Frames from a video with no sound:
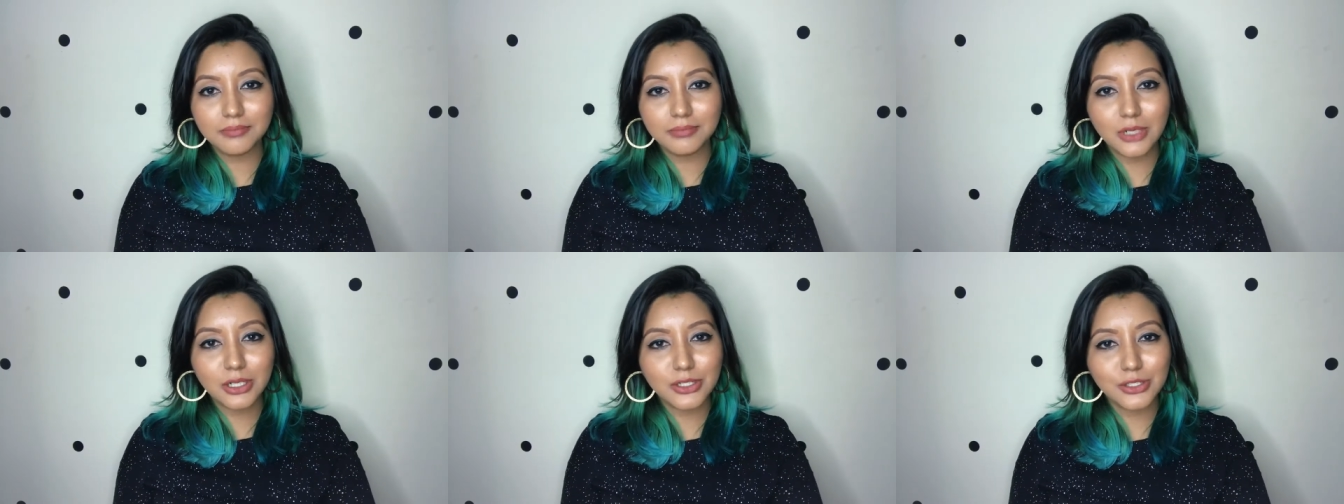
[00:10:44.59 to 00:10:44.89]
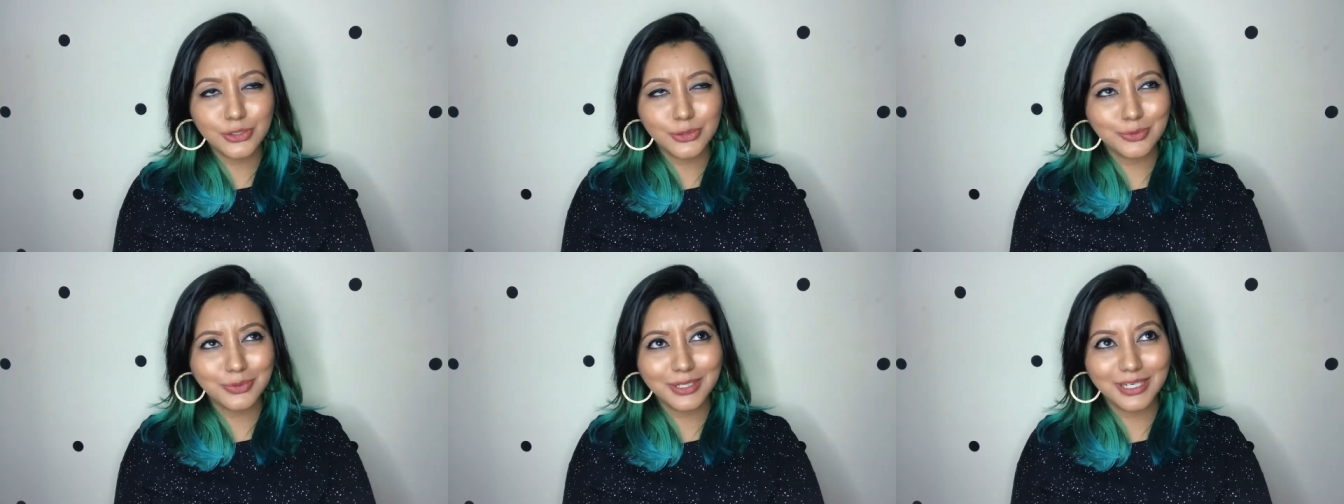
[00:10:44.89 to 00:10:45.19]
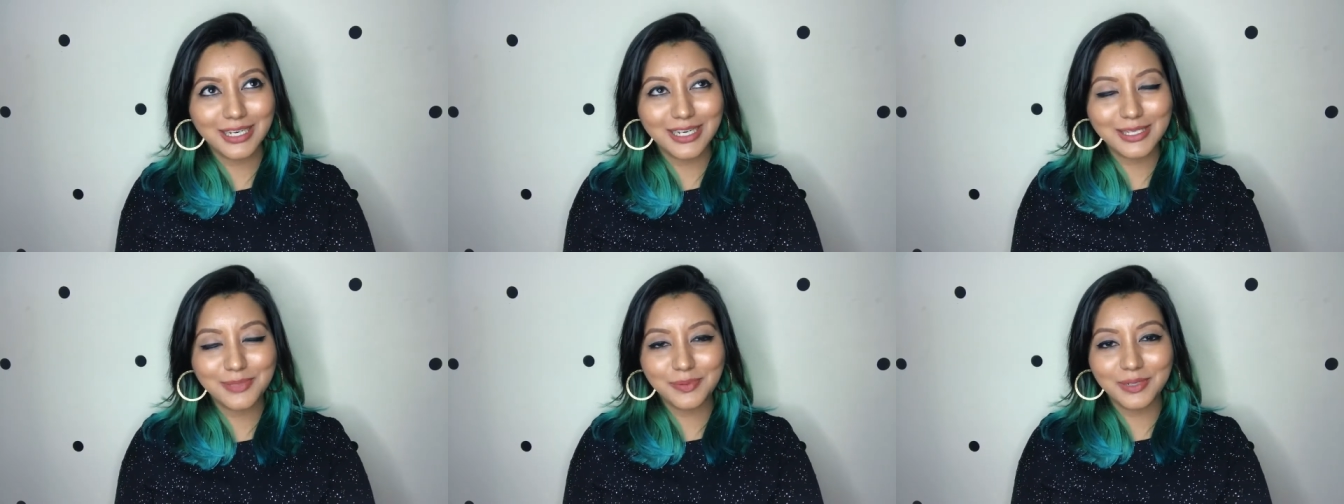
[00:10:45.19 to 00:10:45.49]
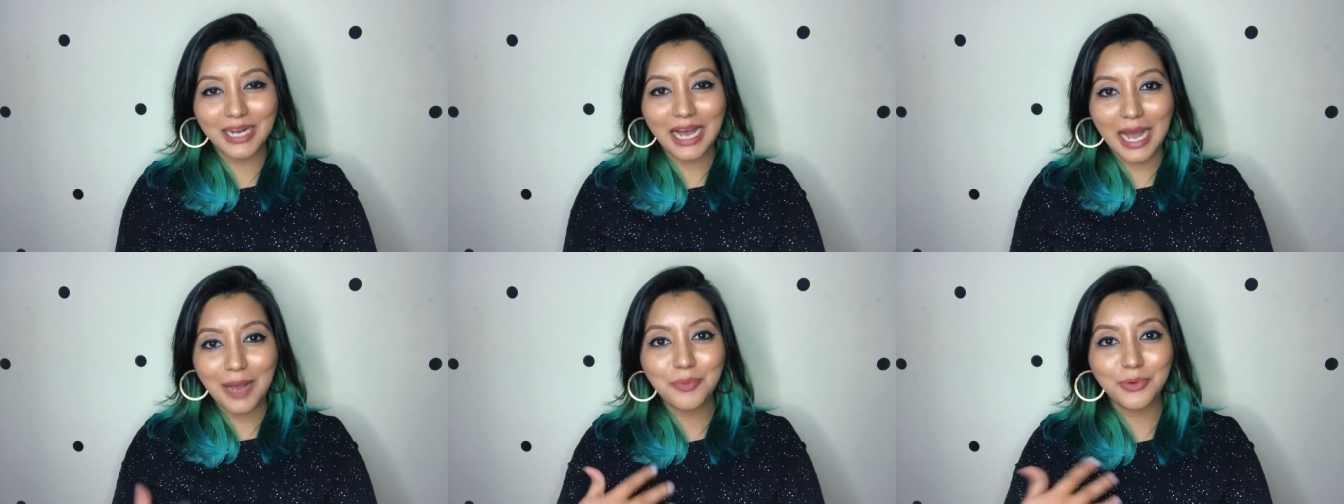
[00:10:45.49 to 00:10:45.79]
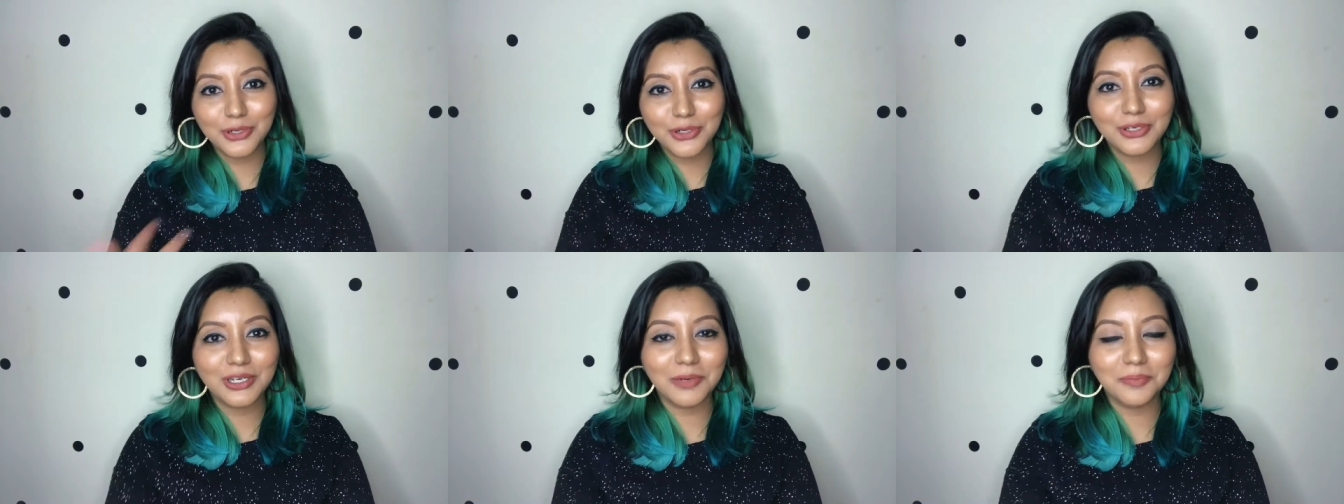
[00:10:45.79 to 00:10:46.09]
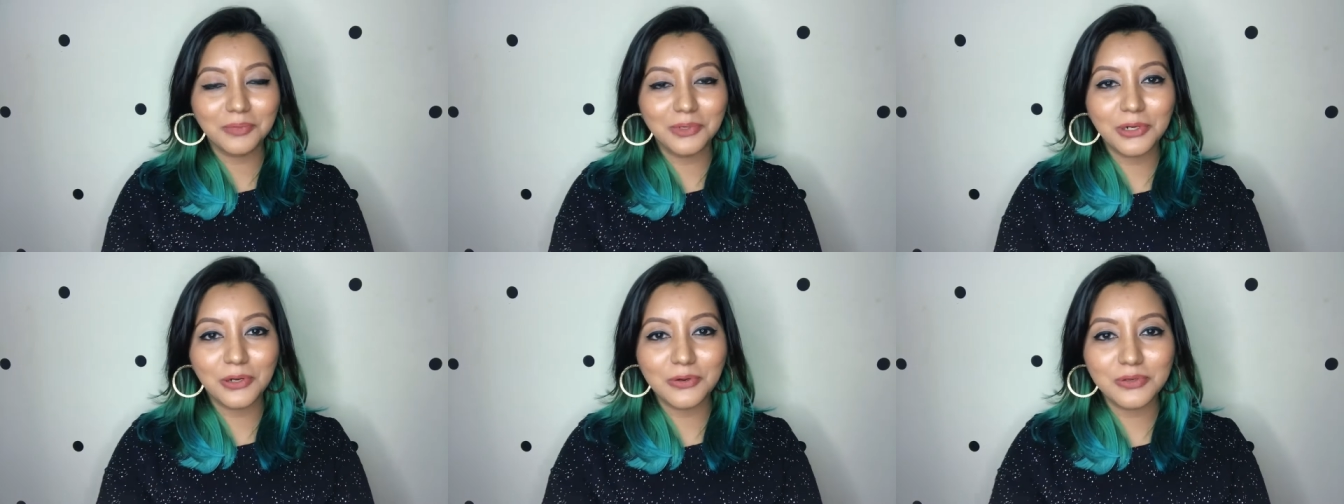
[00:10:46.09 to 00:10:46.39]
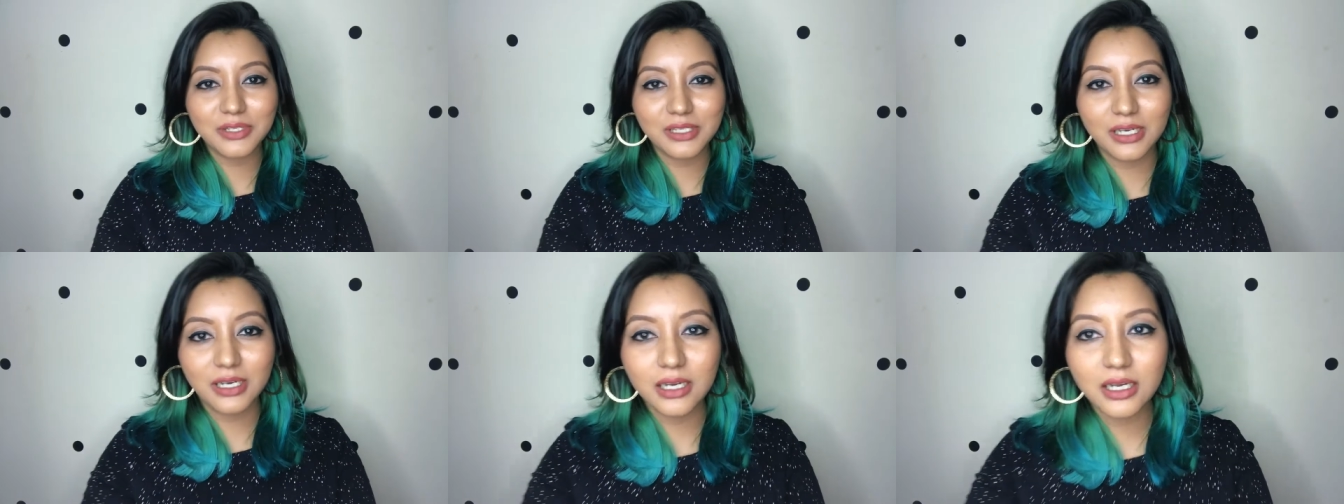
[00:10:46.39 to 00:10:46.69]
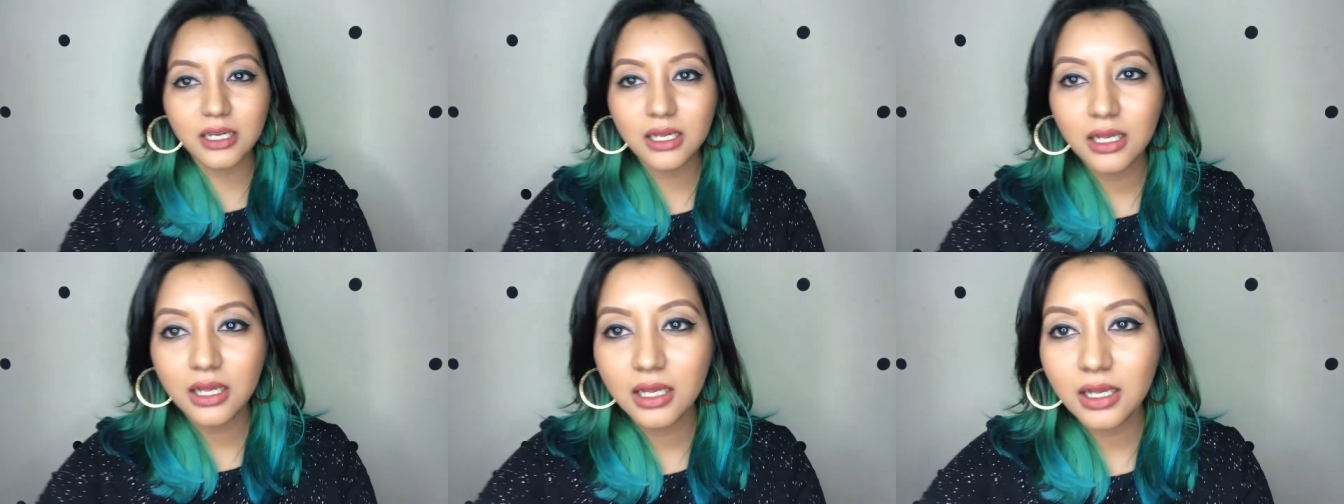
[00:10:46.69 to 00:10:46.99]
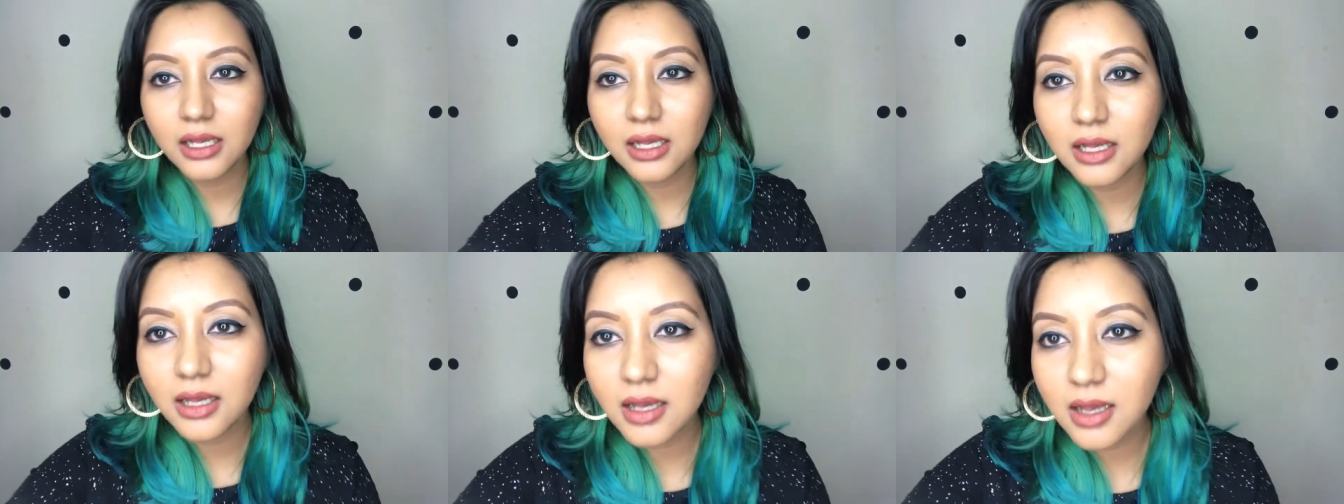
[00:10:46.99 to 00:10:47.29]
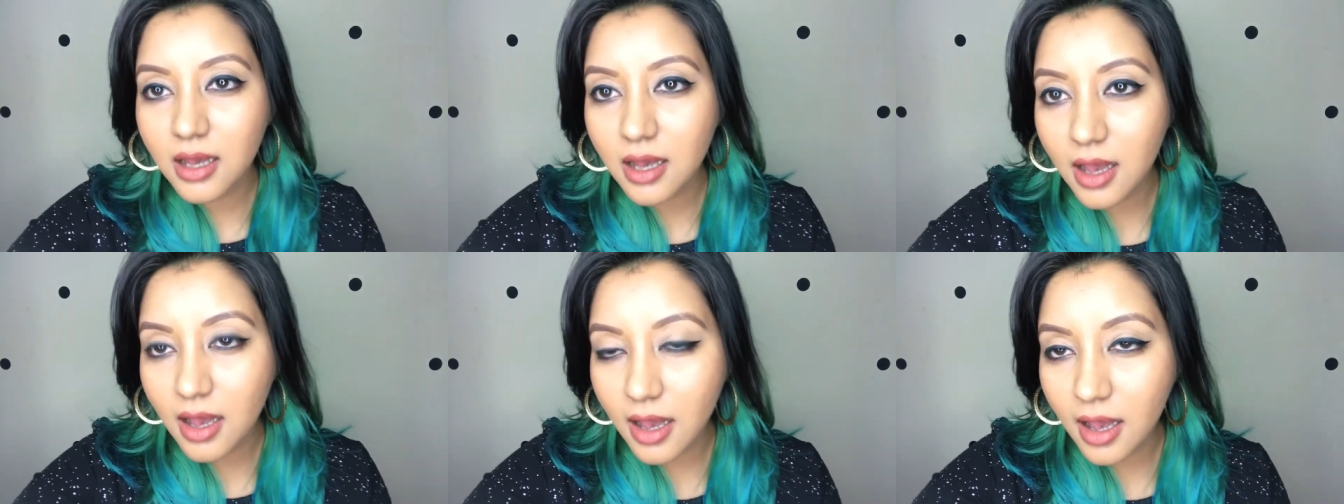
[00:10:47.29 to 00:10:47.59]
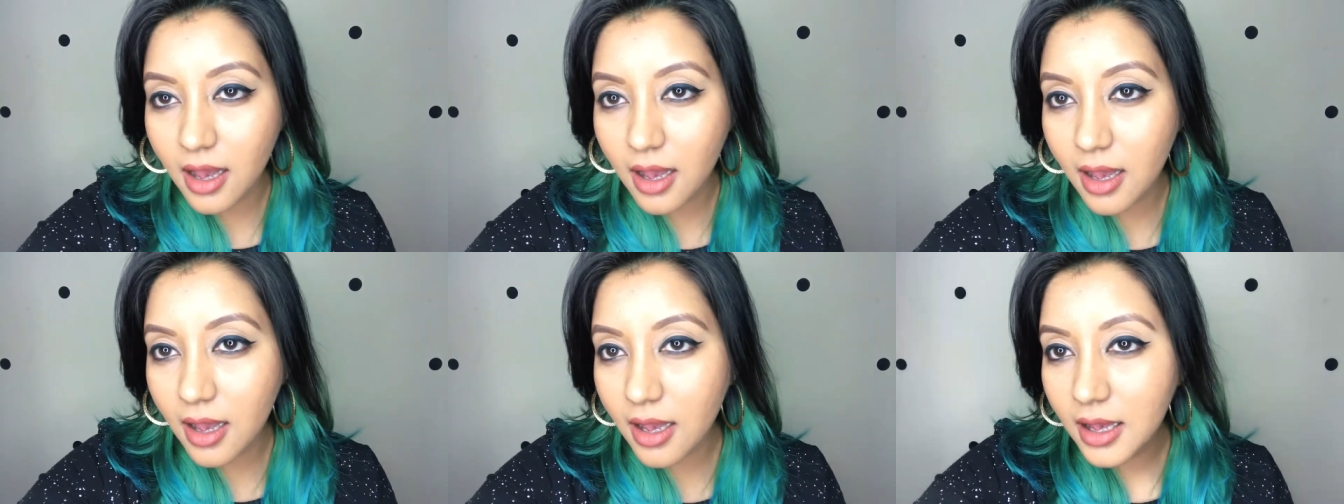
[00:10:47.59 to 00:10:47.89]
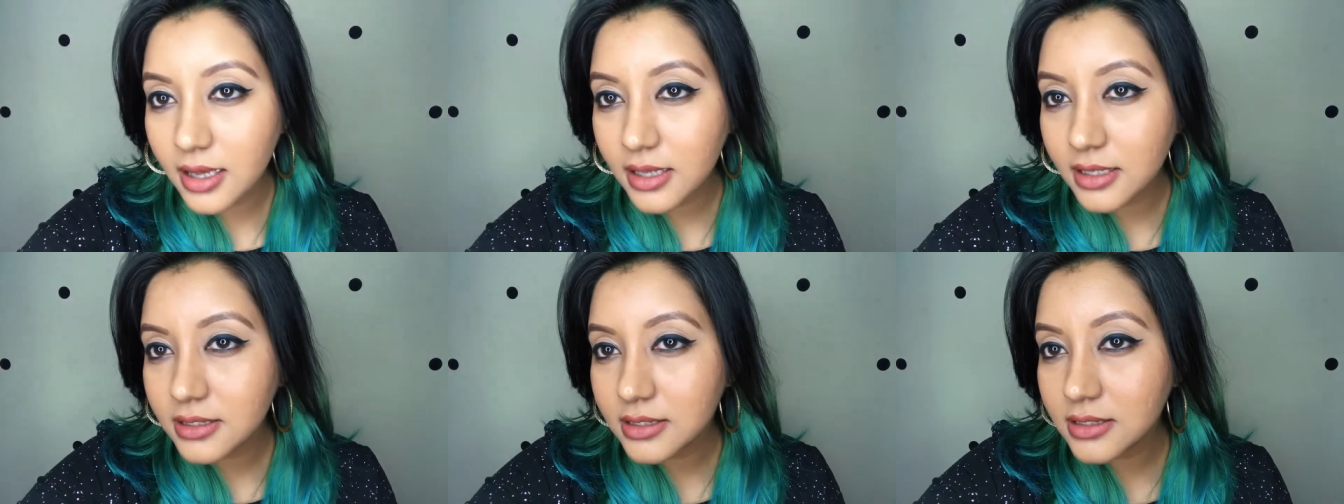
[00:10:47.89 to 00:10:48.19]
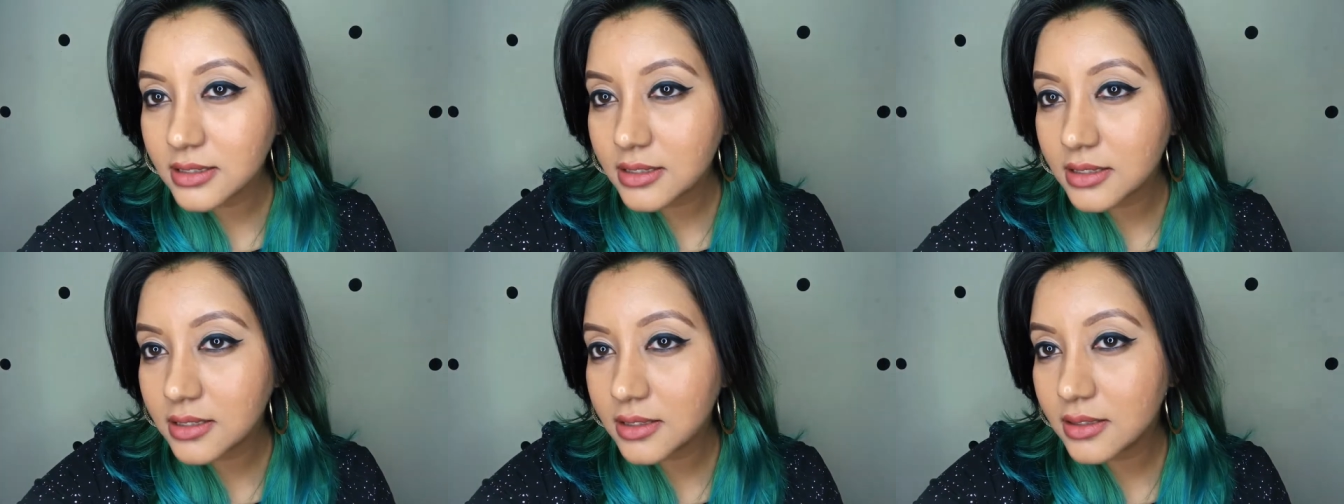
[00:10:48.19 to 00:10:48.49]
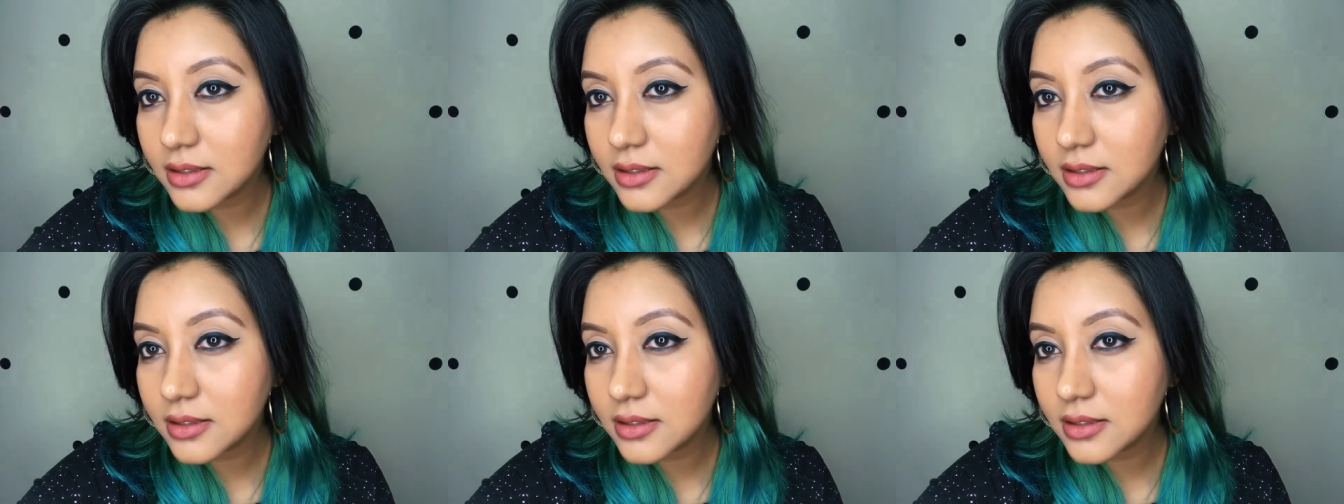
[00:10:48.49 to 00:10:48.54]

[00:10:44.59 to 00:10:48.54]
not zoom you guys but I'm gonna come closer and